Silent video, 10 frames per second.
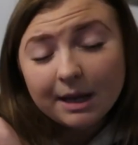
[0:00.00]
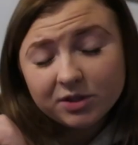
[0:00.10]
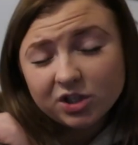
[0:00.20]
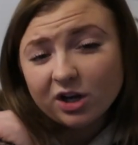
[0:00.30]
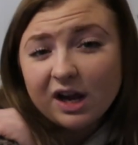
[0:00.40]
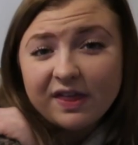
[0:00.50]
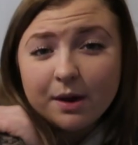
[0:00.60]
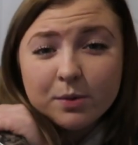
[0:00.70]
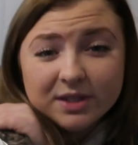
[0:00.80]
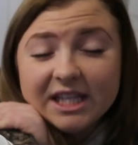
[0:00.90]
I'm sorry
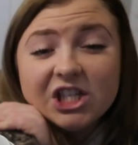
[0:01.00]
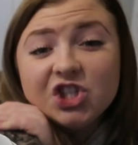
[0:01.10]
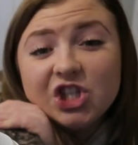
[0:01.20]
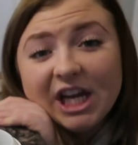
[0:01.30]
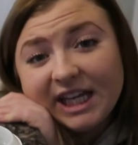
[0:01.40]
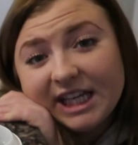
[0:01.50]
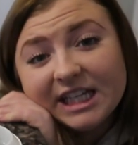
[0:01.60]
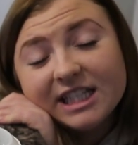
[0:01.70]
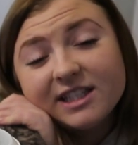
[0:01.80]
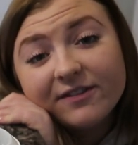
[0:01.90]
that was the
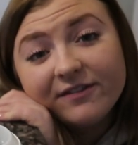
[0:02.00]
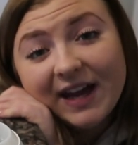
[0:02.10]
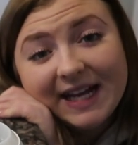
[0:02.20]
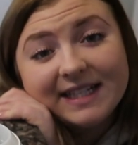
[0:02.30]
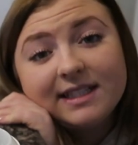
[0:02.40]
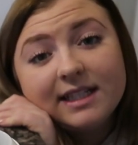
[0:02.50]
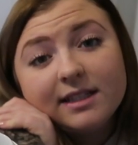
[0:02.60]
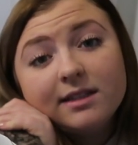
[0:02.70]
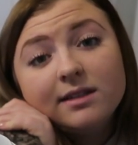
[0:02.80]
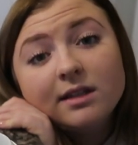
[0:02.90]
jankiest,
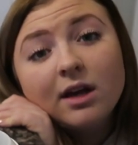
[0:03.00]
fastest